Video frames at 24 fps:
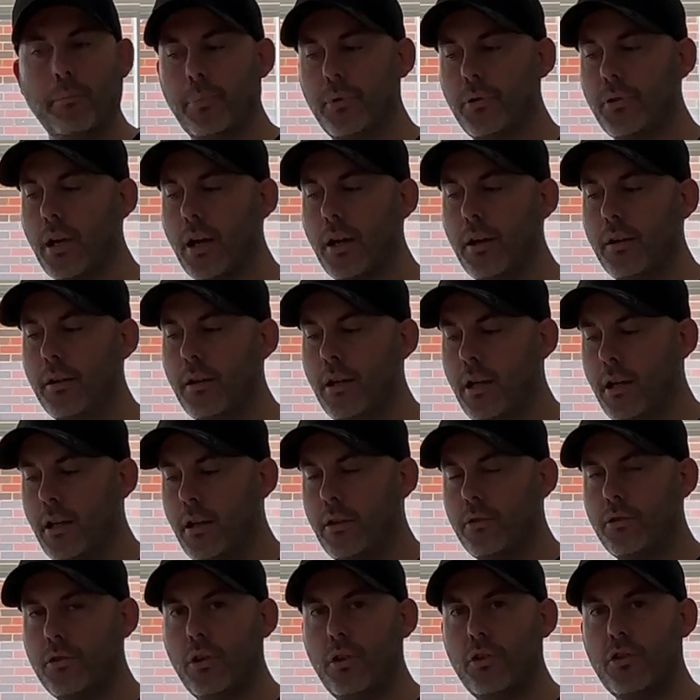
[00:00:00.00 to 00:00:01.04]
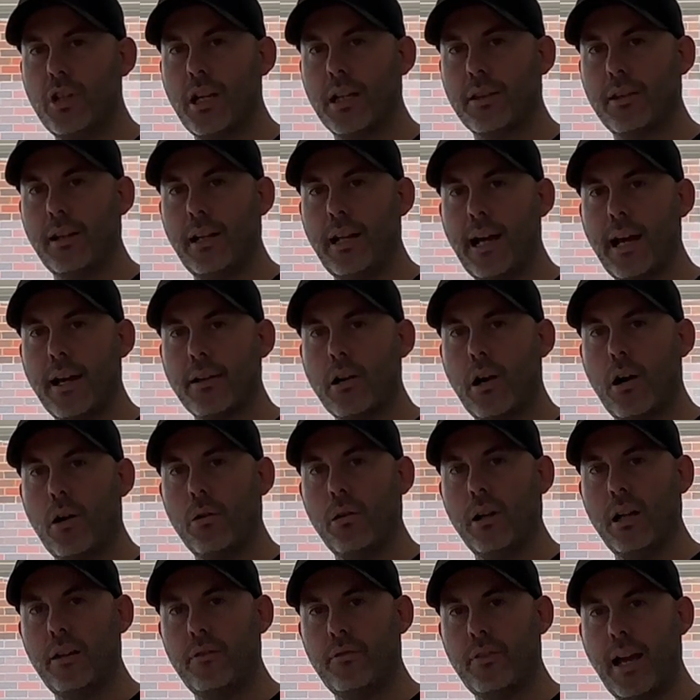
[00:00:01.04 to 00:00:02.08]
So do check that out. I'll
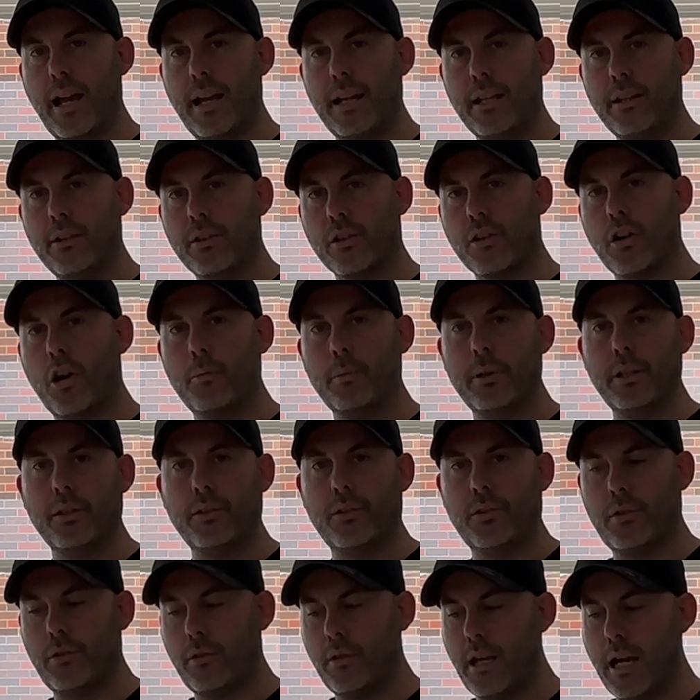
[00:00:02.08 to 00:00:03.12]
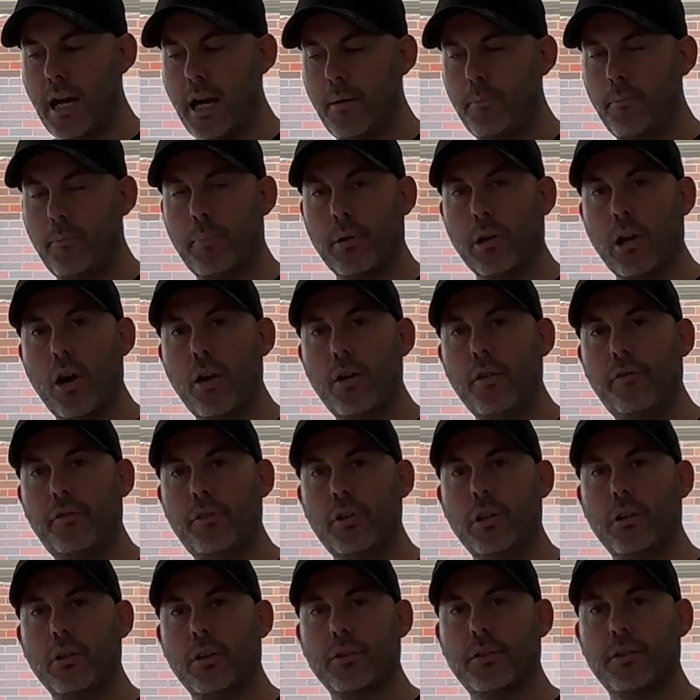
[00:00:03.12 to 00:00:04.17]
leave that in the comments um, below for
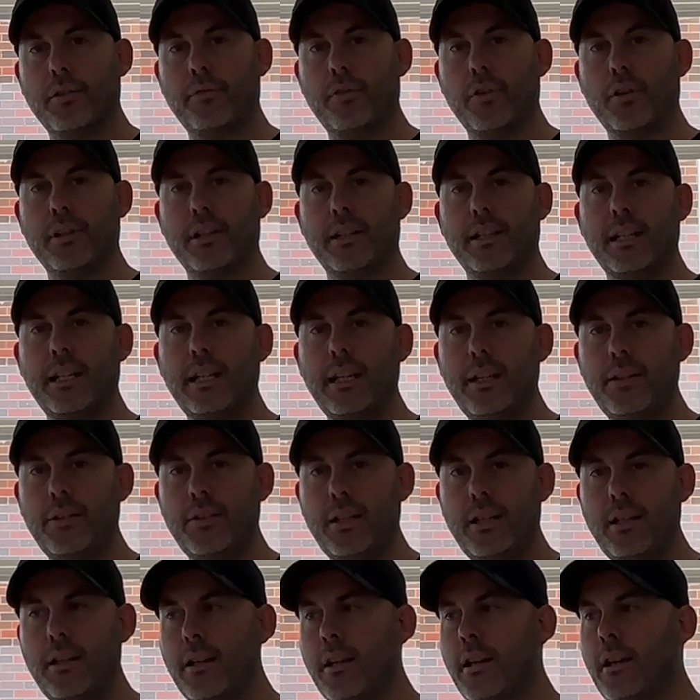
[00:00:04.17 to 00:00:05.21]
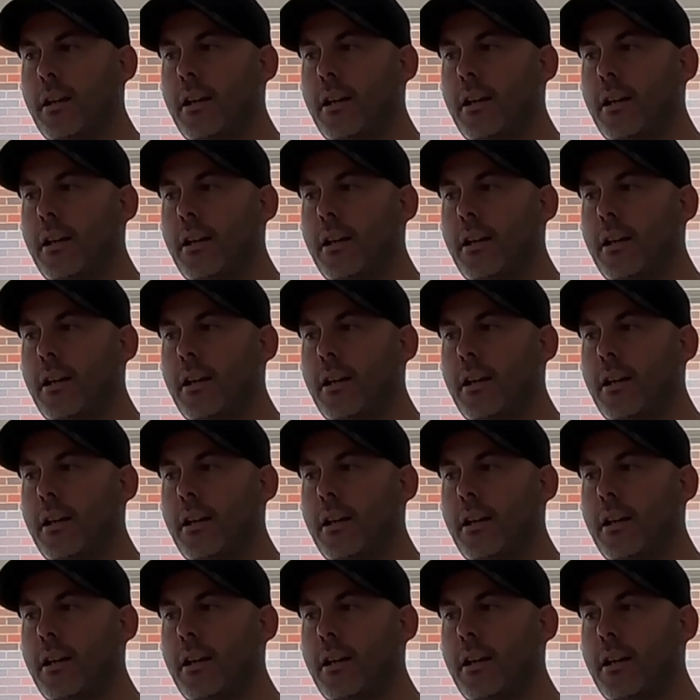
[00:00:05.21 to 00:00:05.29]
you guys to find it easy.